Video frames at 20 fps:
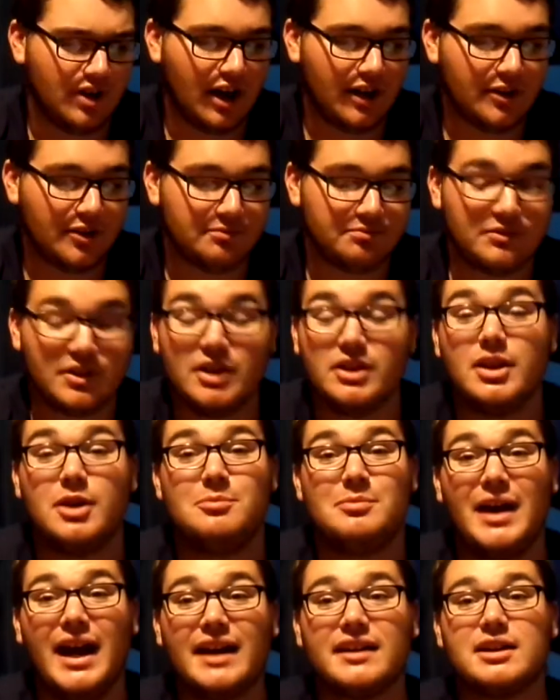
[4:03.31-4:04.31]
Other than their
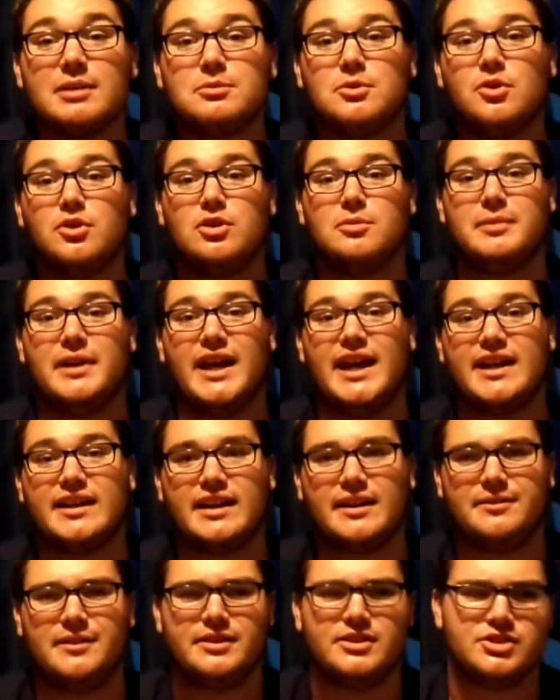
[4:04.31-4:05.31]
backup quarterback,
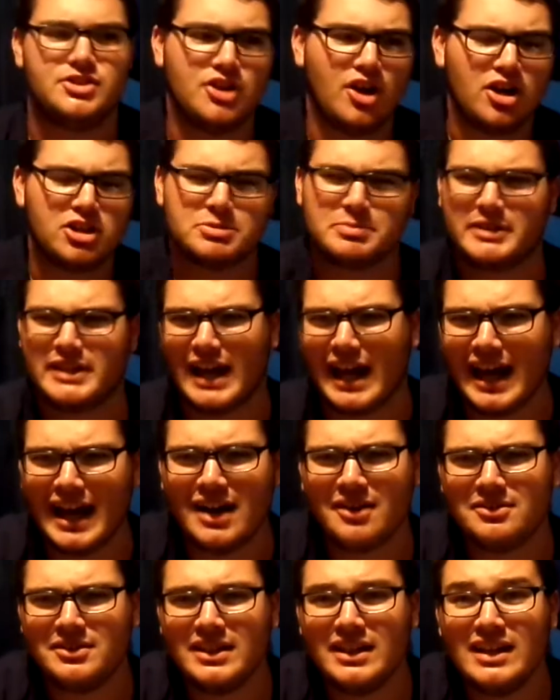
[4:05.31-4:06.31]
I think Josh
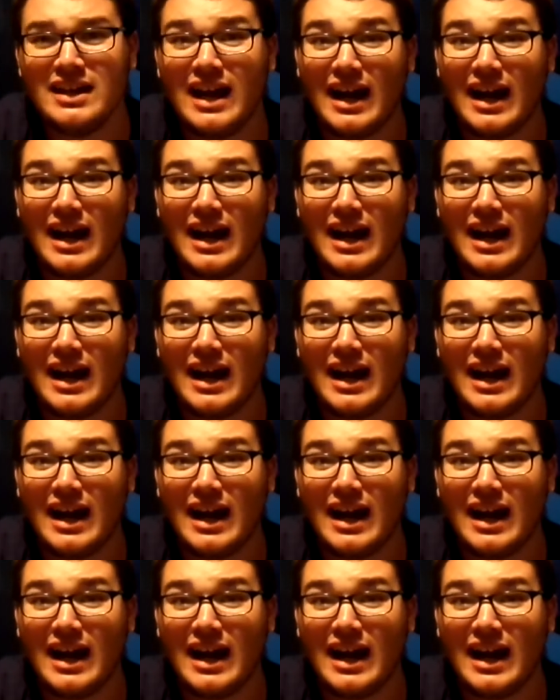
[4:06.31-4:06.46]
McCown,